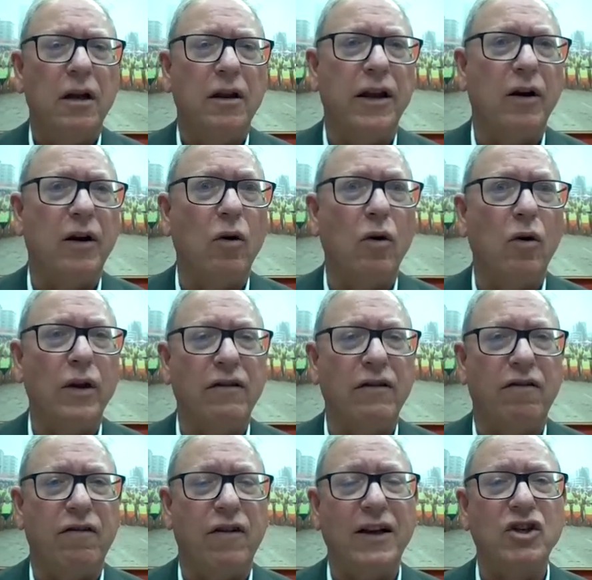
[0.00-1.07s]
They're all
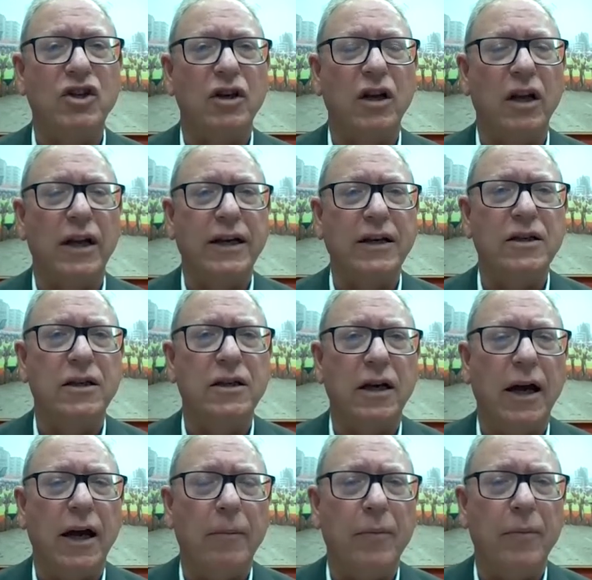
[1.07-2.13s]
inflation linked,
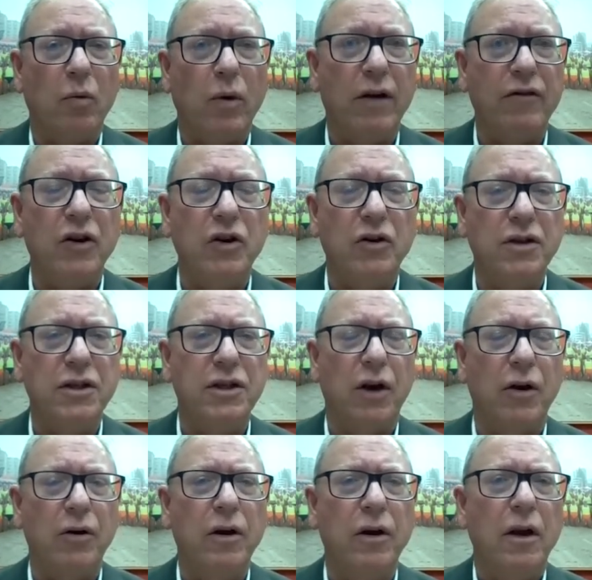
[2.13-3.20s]
um, the revenues.
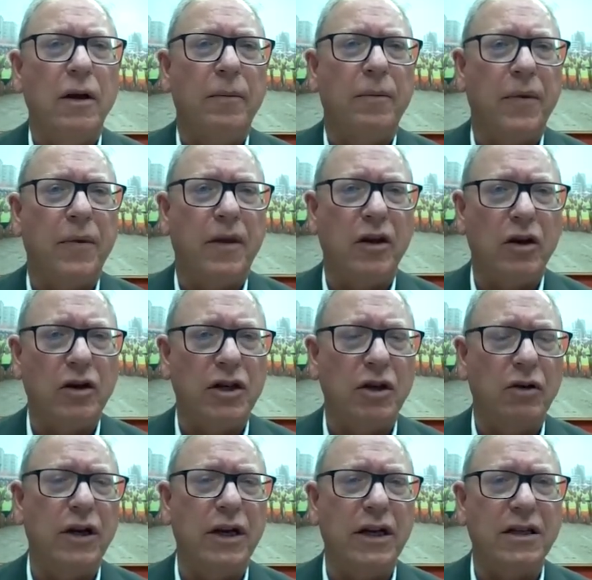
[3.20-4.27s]
So the
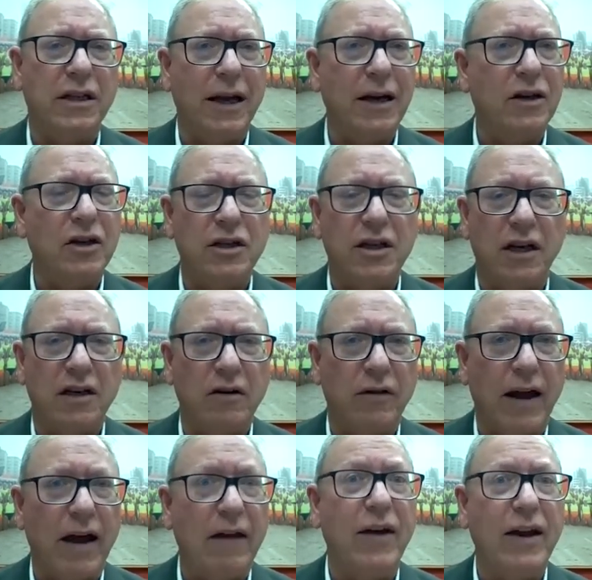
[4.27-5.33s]
utilities and the energy sector
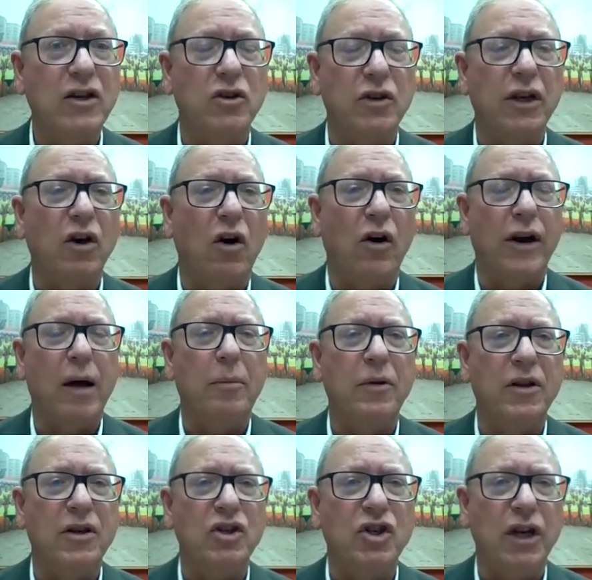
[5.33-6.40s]
have actually gone up
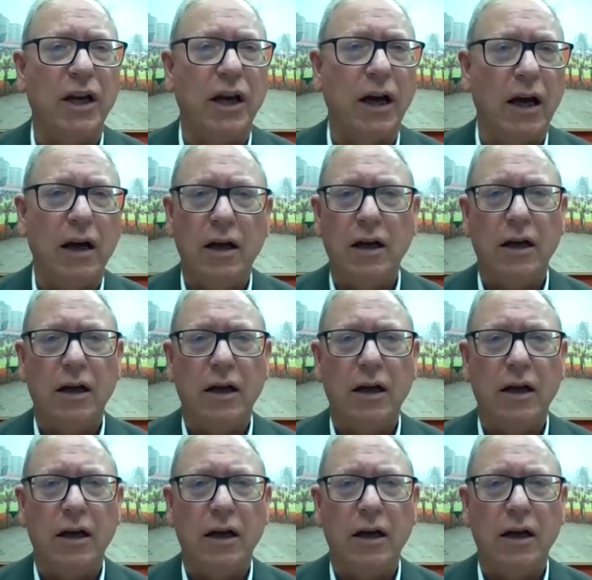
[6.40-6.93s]
this year